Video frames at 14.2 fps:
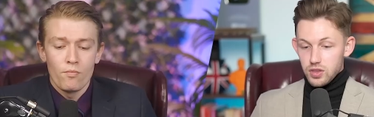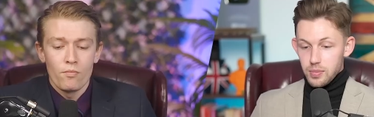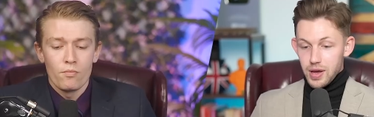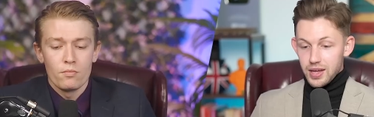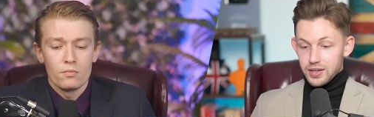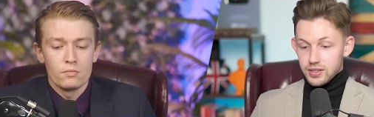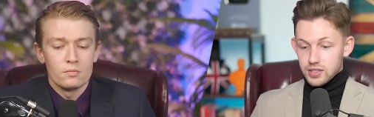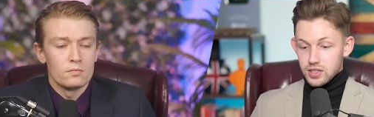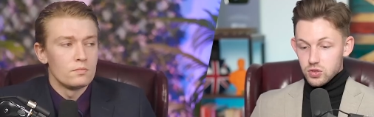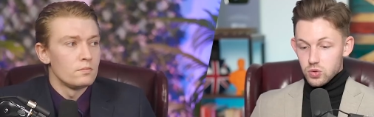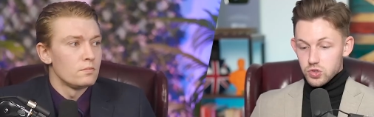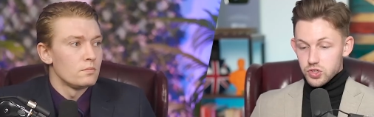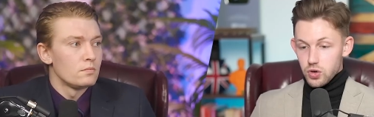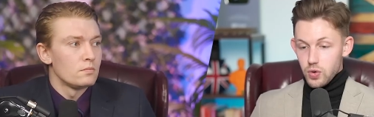Speaker 1: the man did
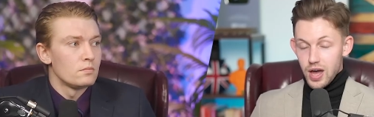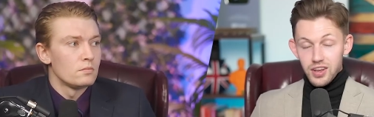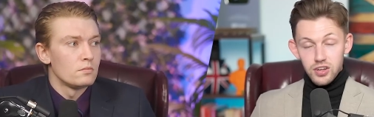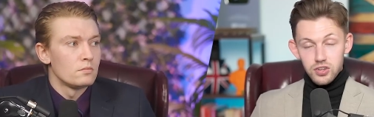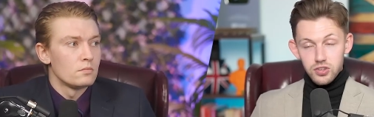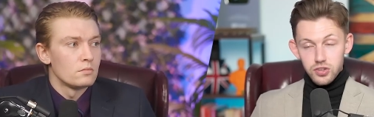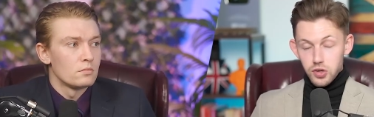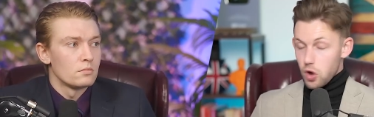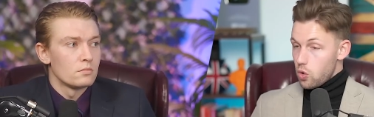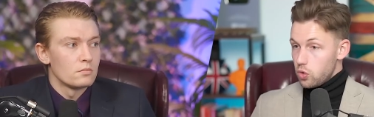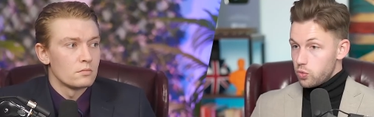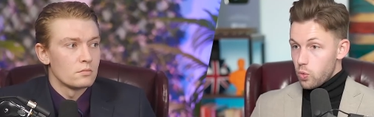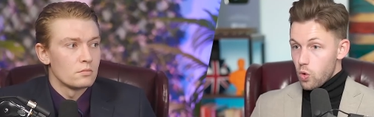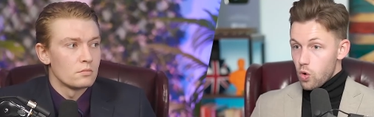also end the
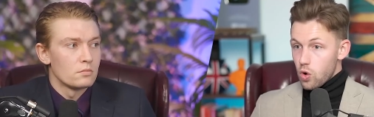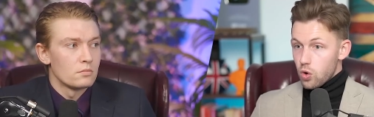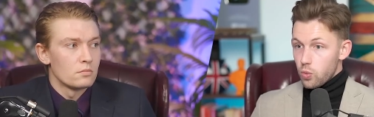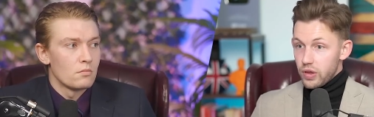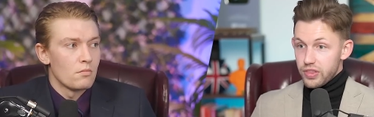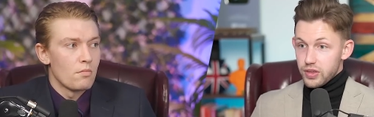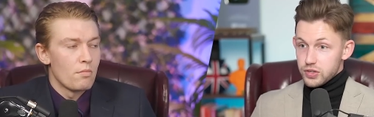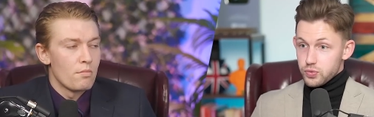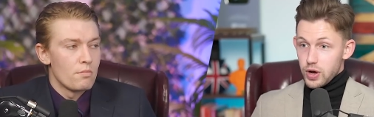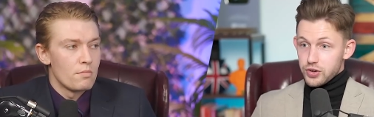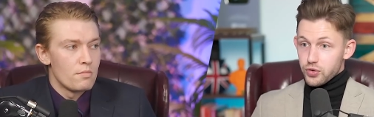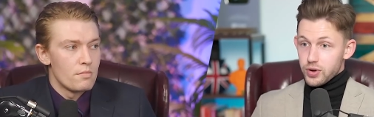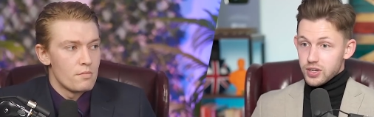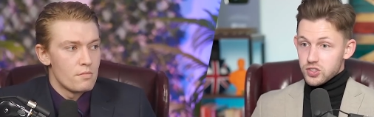Cold War with his
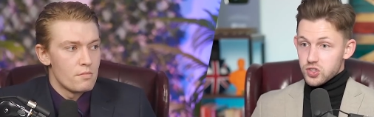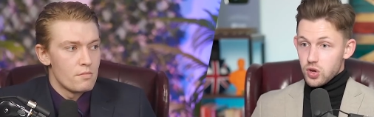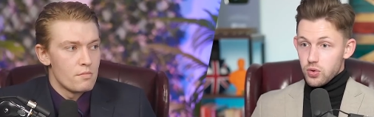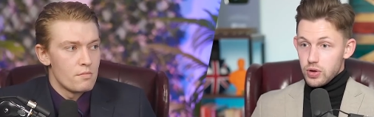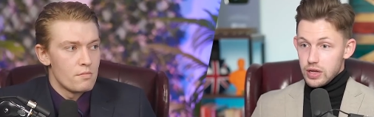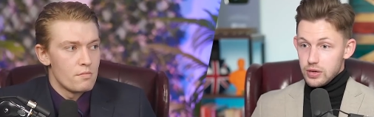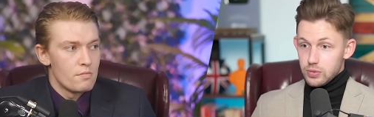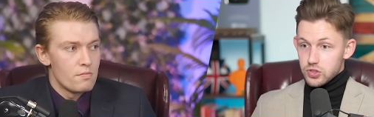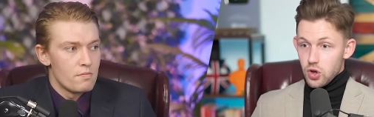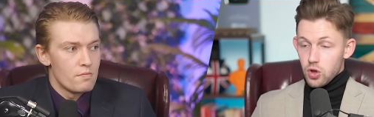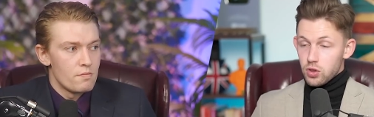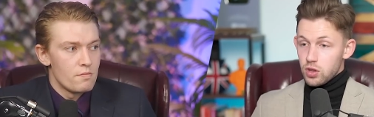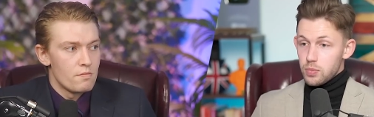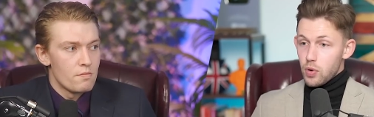rhetoric, so he was
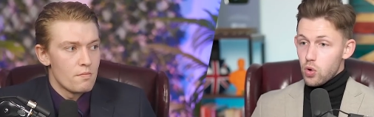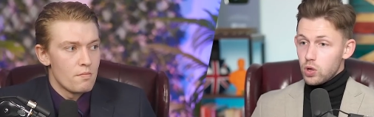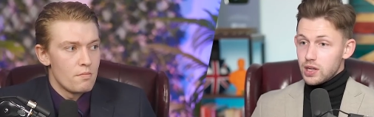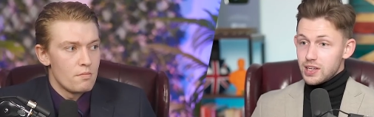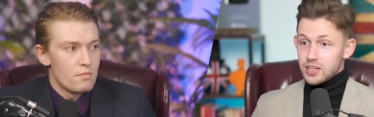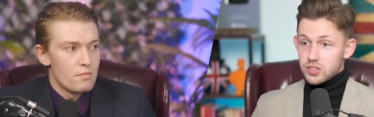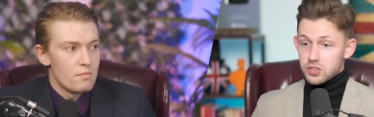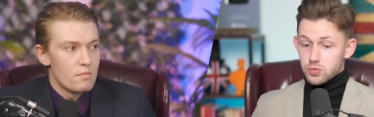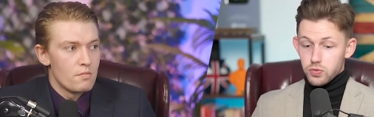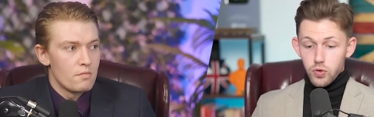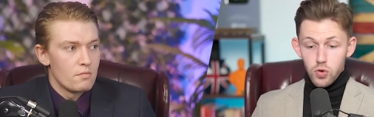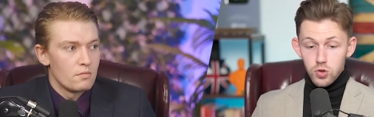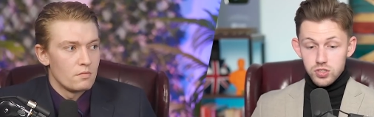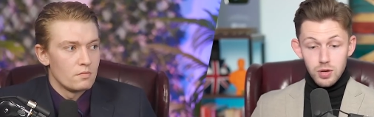on the ball at least
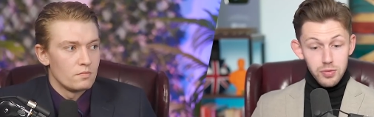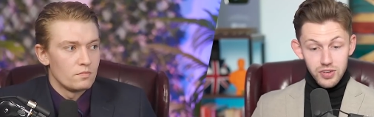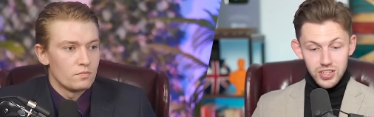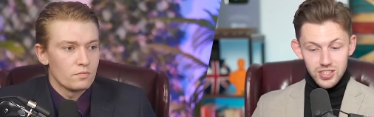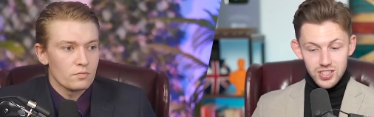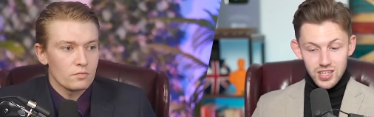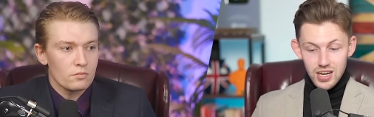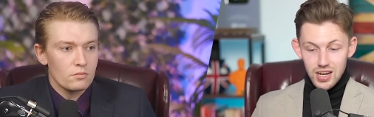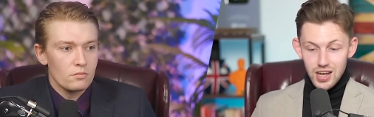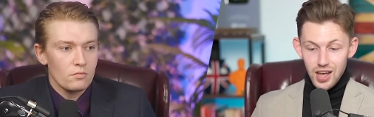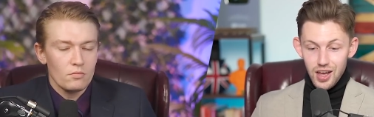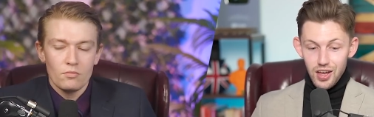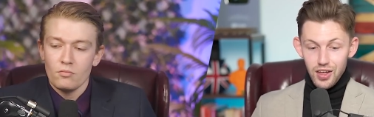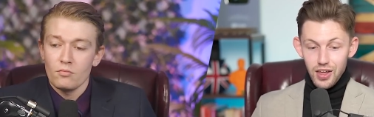for some of it.
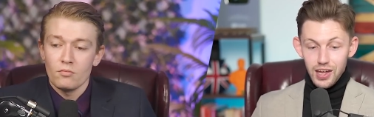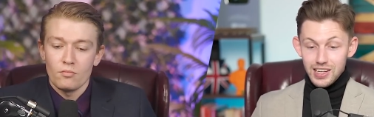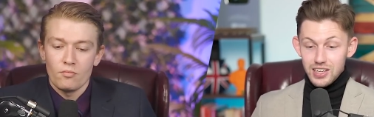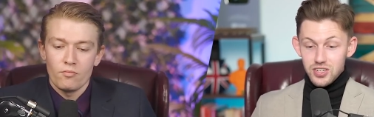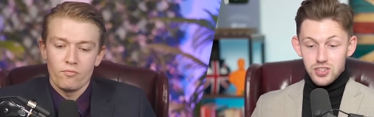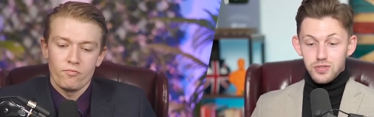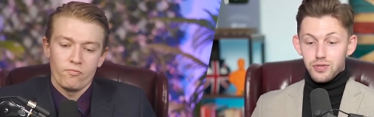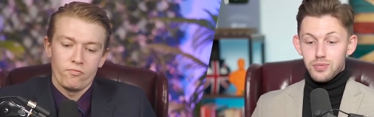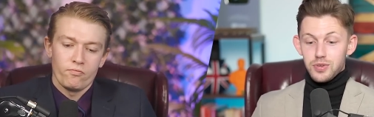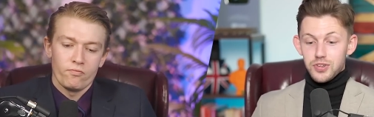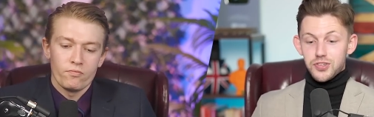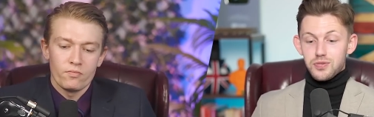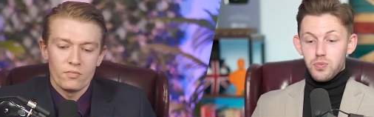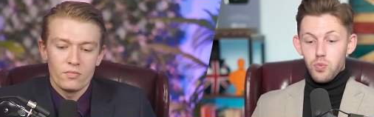Uh, at least from
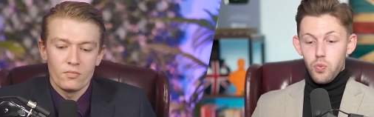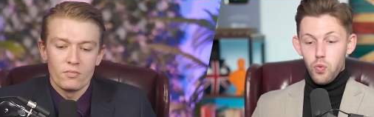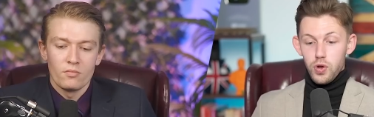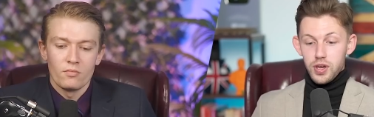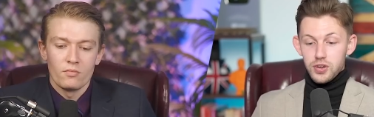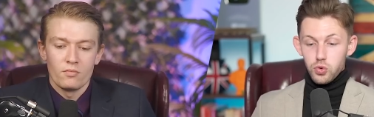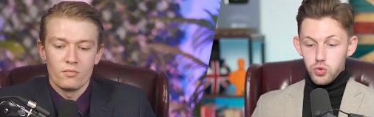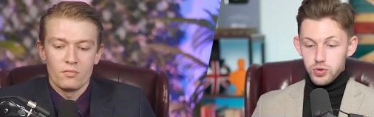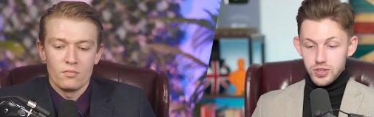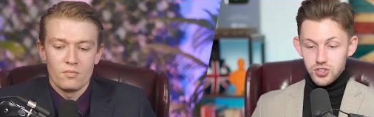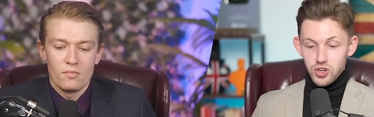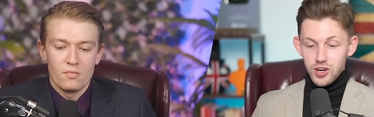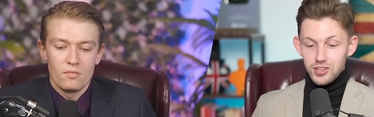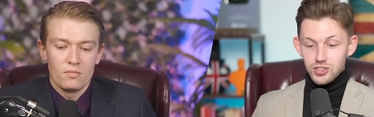this weird, awkward
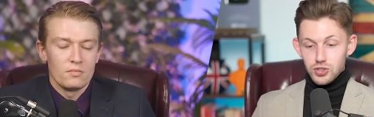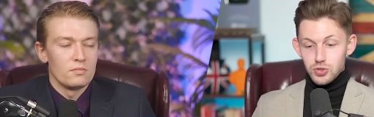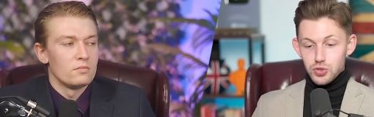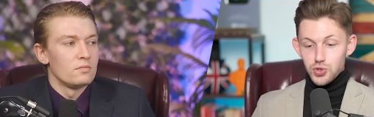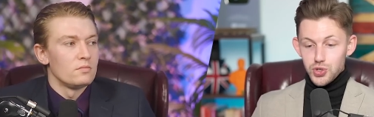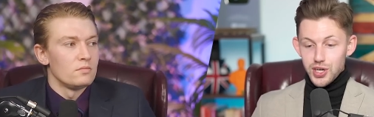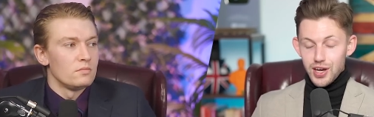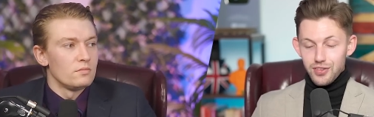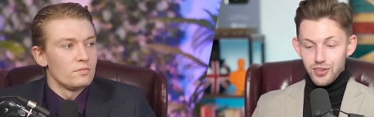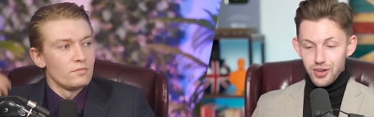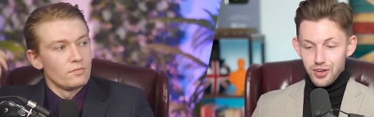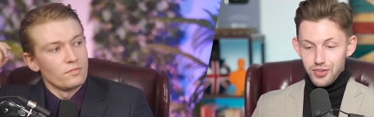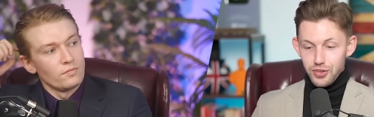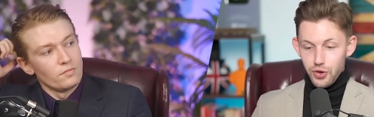exchange, you do get
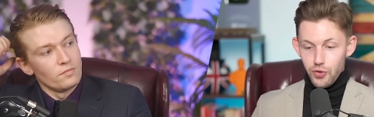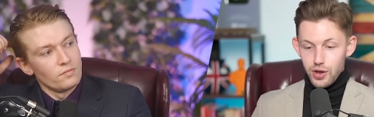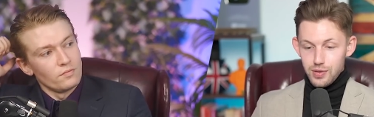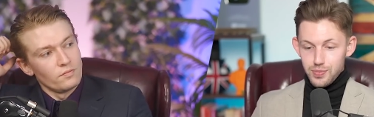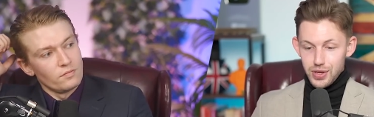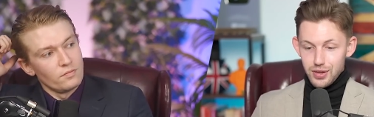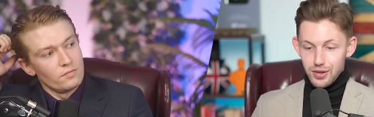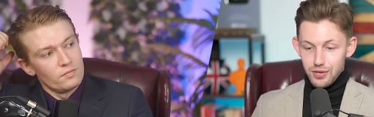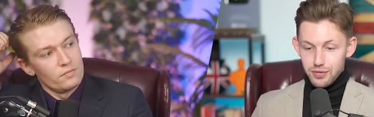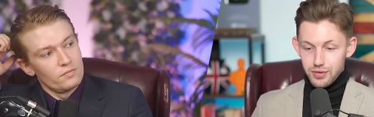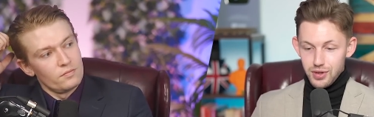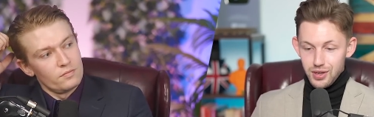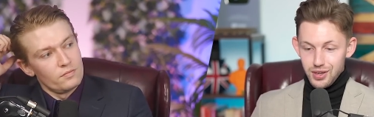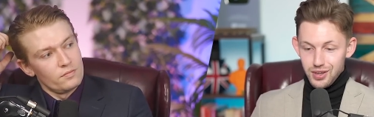the, the great bit
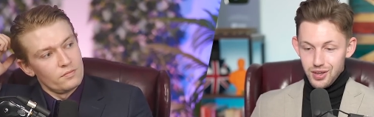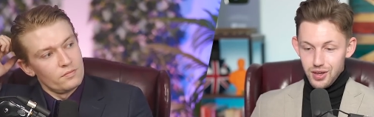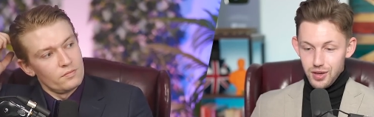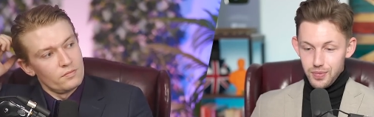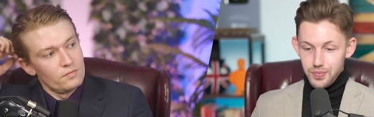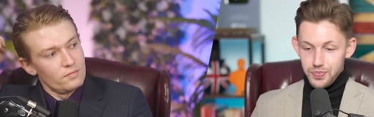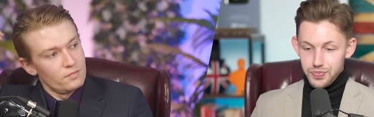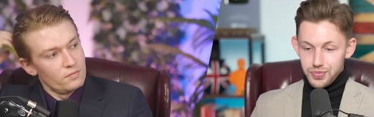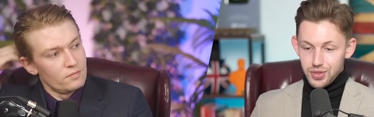of... Um,